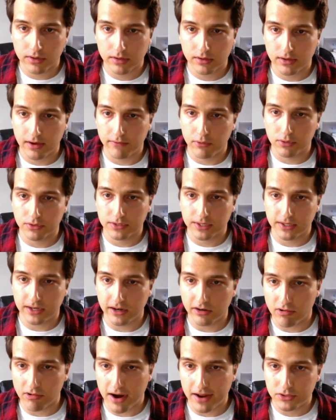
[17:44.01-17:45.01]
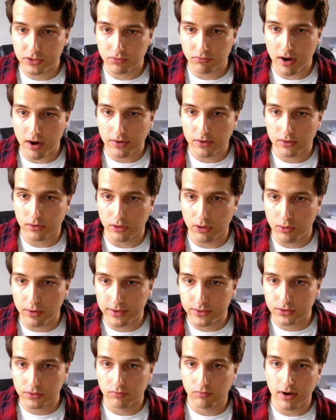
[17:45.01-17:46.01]
Everyone say congrats, Ronald
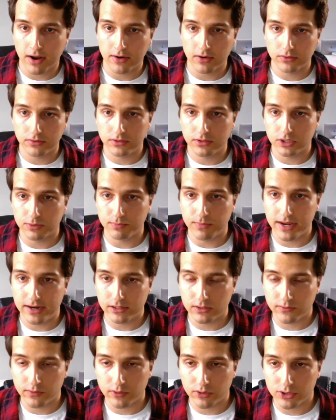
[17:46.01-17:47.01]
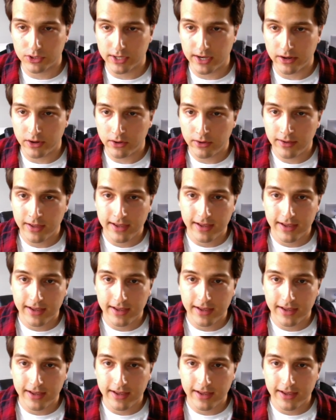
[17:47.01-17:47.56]
Lewis. Ronald just made his first sale.